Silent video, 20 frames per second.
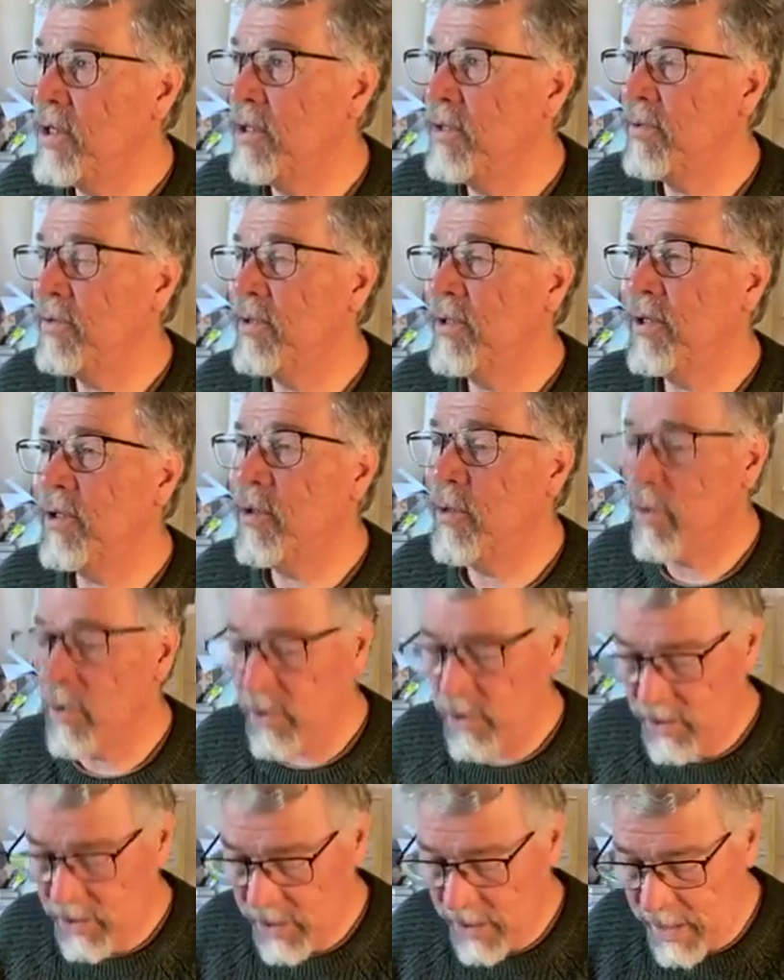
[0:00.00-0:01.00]
The
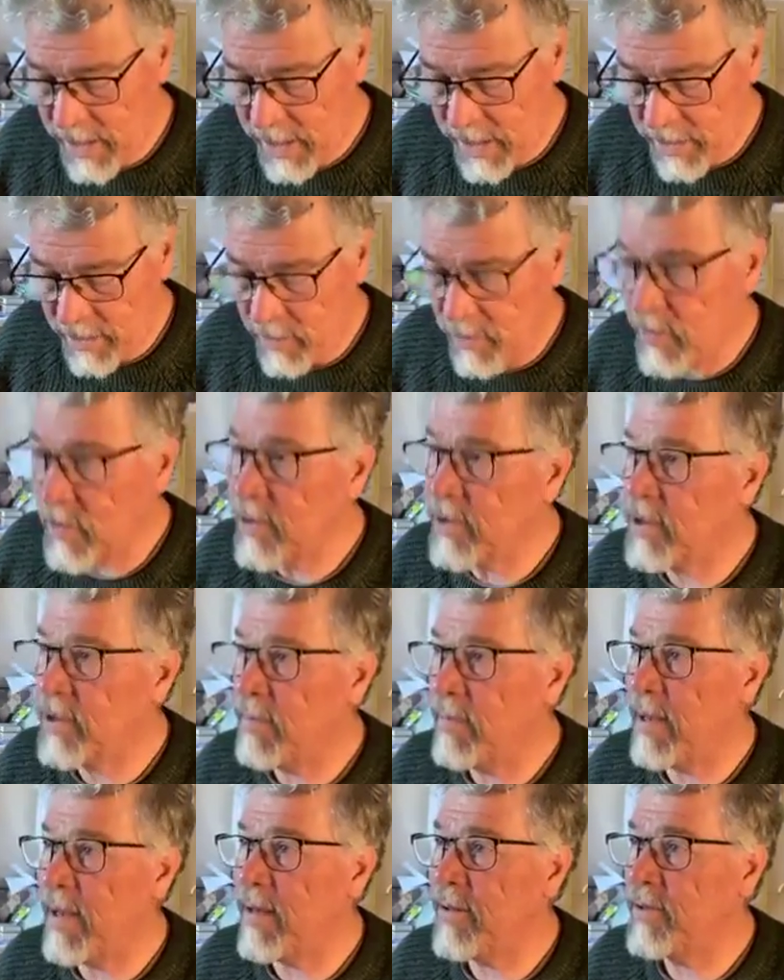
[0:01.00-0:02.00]
course today
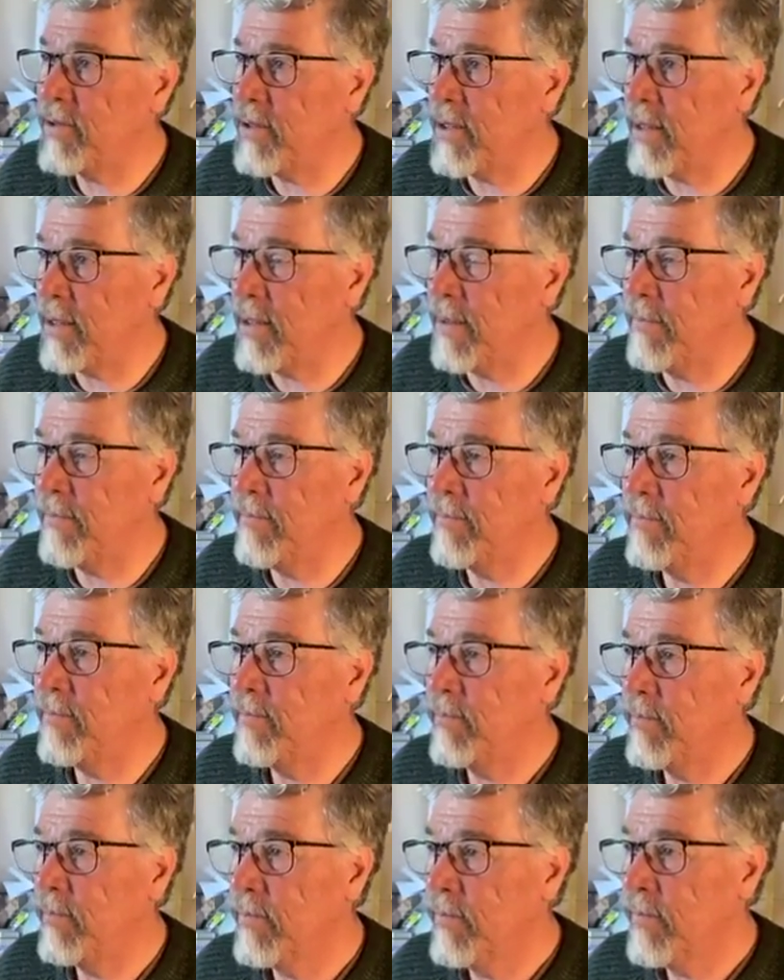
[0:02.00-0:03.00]
was about
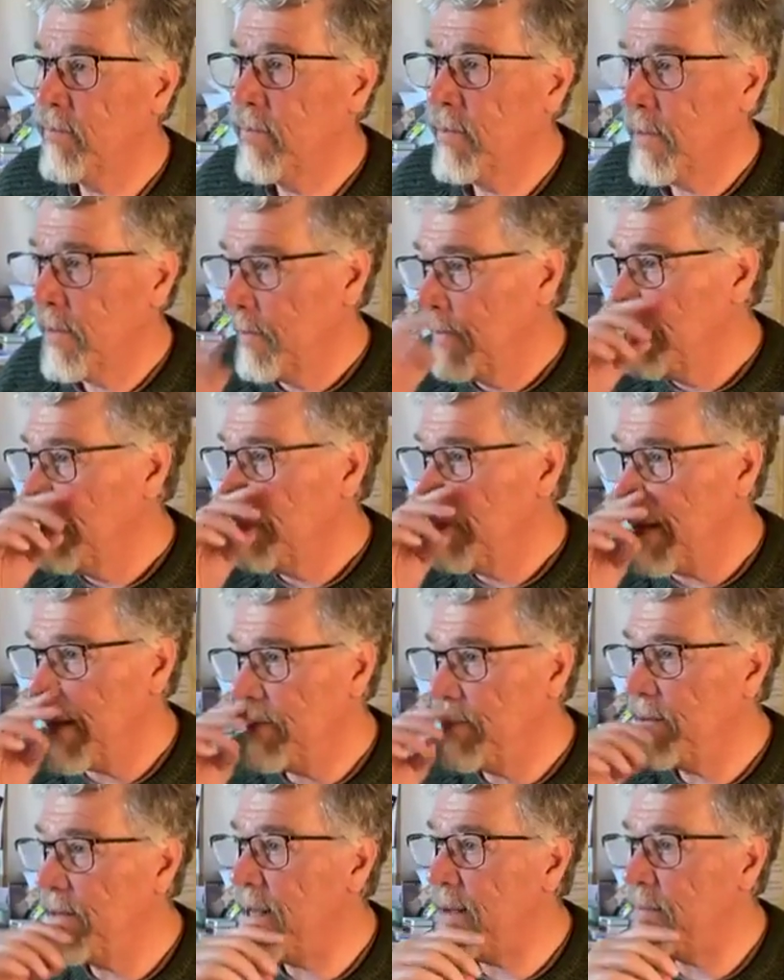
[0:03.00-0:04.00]

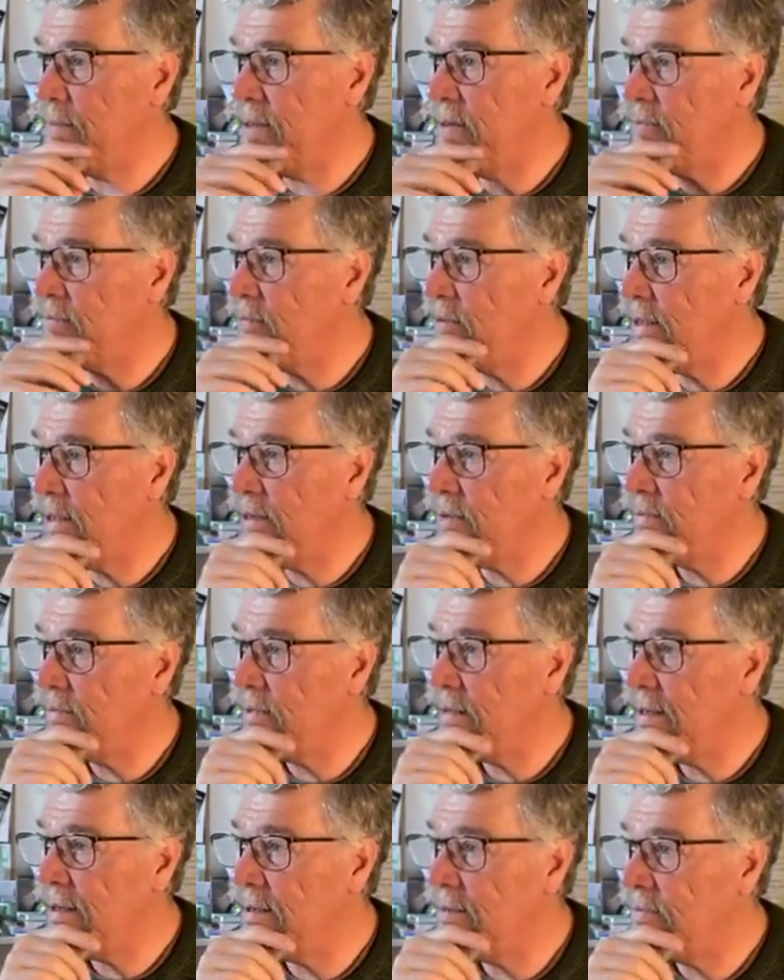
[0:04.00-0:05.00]
I will not be afraid
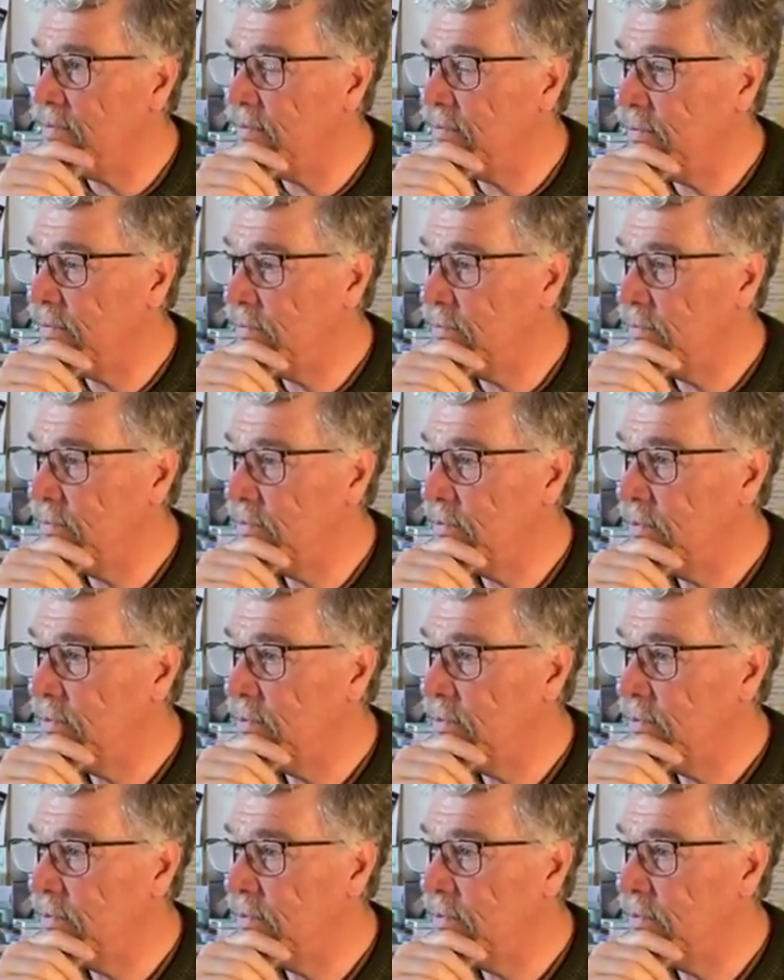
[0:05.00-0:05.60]
of love,